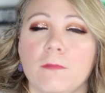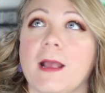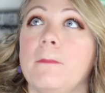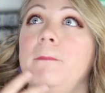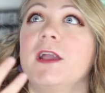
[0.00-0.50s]

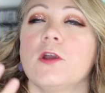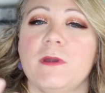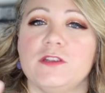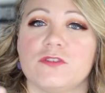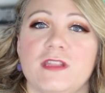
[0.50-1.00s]
like a bigger
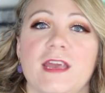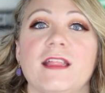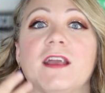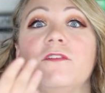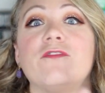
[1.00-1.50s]
picture thing,
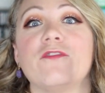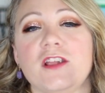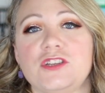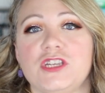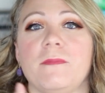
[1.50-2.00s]
like a
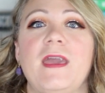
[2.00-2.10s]
friendship,